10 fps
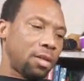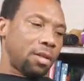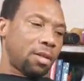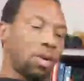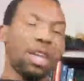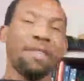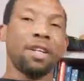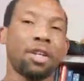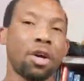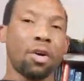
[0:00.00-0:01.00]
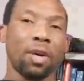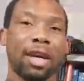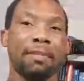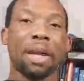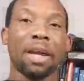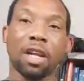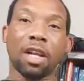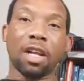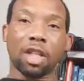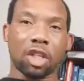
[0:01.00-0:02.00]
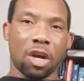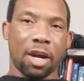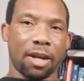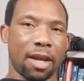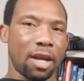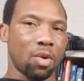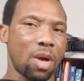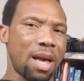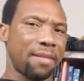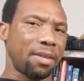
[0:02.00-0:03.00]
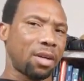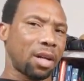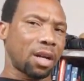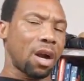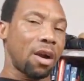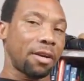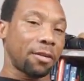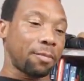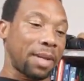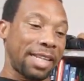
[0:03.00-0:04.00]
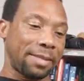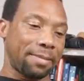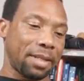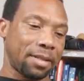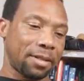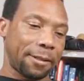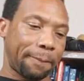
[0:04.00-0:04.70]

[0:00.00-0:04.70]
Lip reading: So even though in my regular chart I don't have a lot of cardinal placements,